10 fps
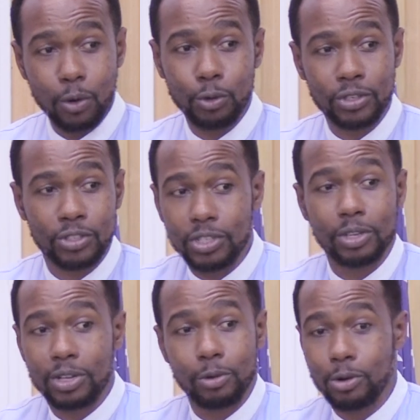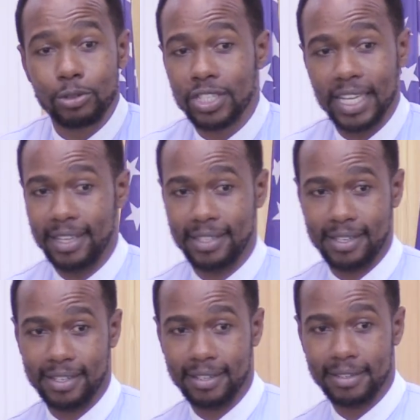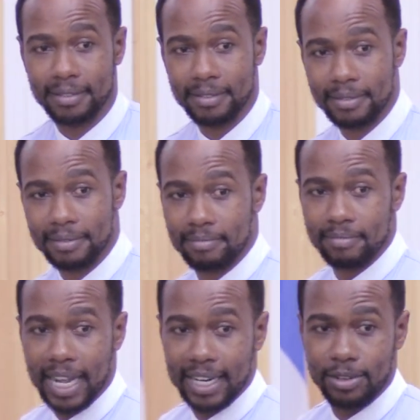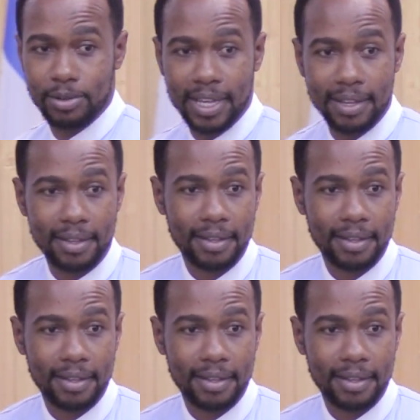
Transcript: they will not see it. Hallelujah.